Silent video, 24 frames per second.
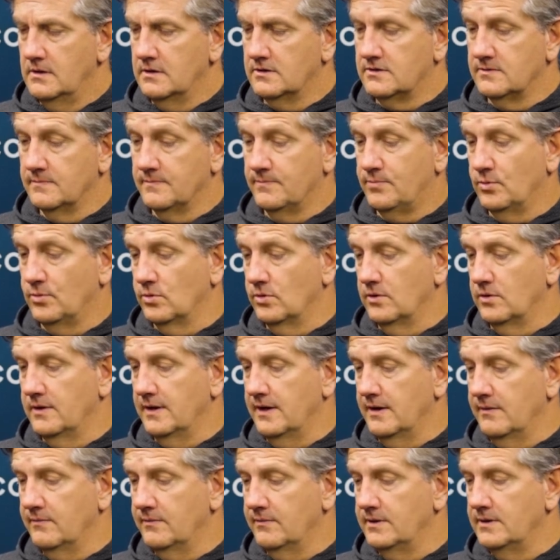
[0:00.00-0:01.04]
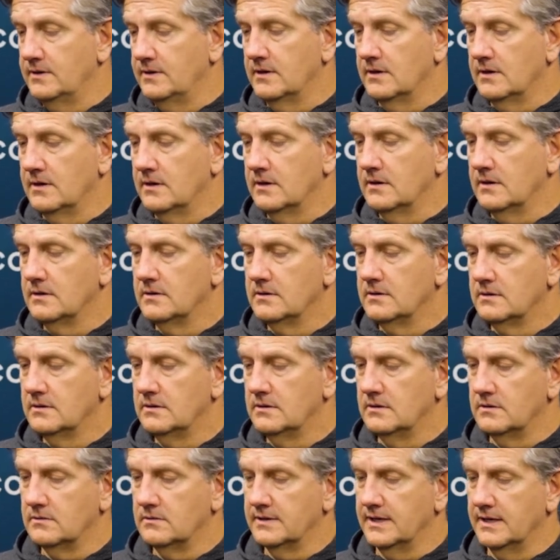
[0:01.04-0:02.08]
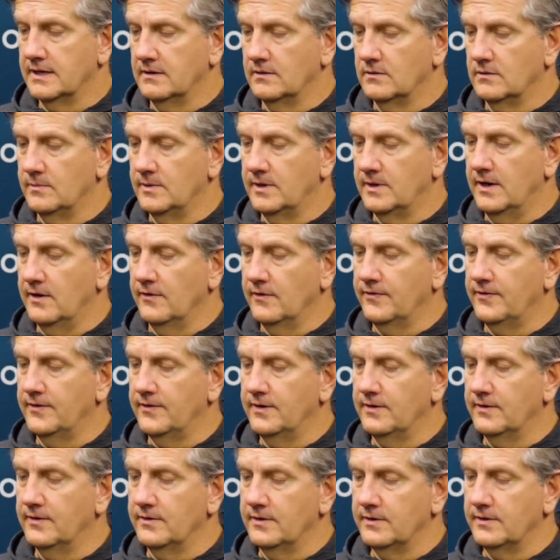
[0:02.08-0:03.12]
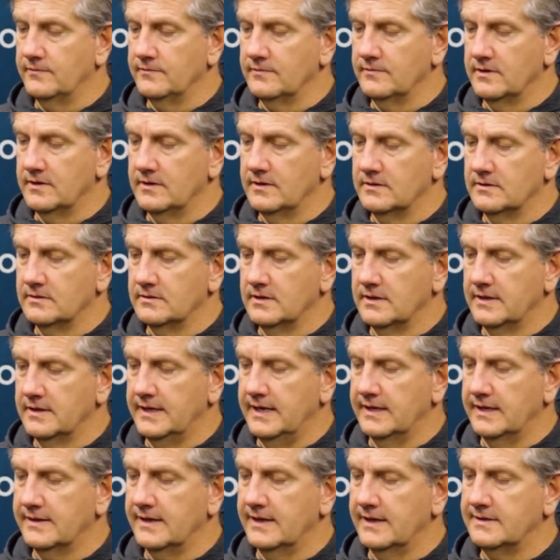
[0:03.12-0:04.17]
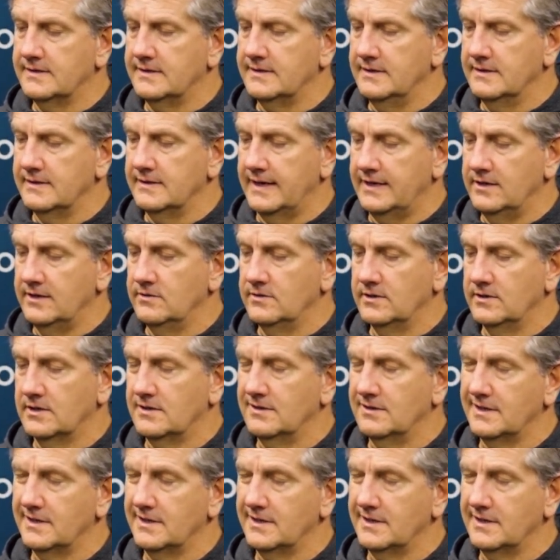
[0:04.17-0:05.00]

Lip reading: it's important that we get a little bit healthier and get that unit